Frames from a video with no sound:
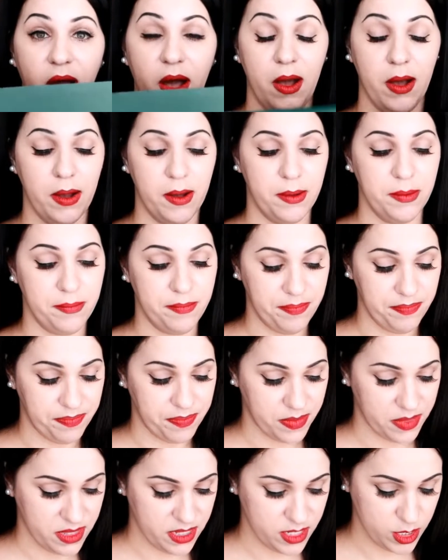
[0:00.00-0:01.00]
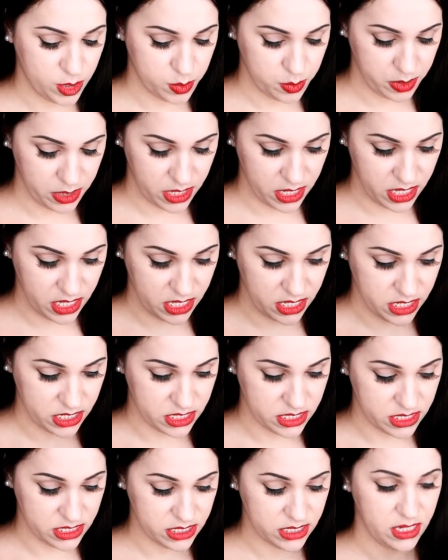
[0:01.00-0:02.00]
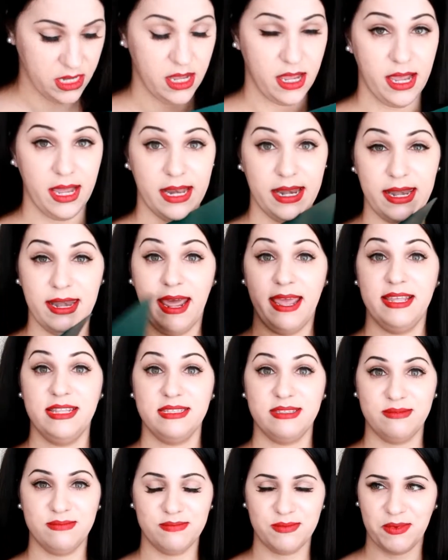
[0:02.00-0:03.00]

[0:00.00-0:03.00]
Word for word: um, this one is nine